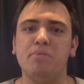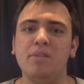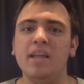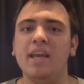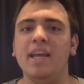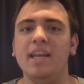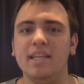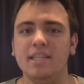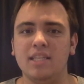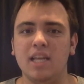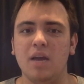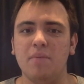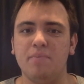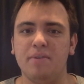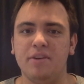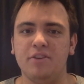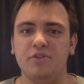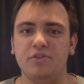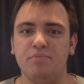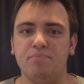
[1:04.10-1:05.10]
Blade has not
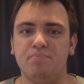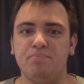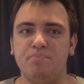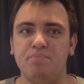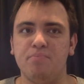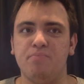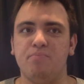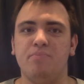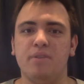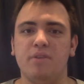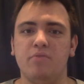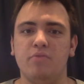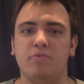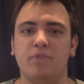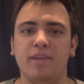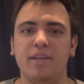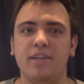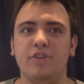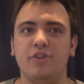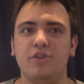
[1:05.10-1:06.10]
been
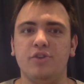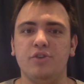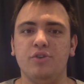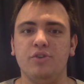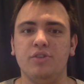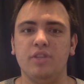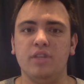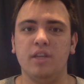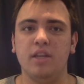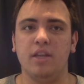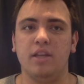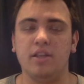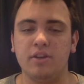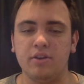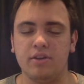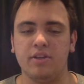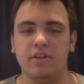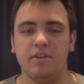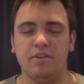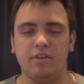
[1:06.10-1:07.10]
reintroduced into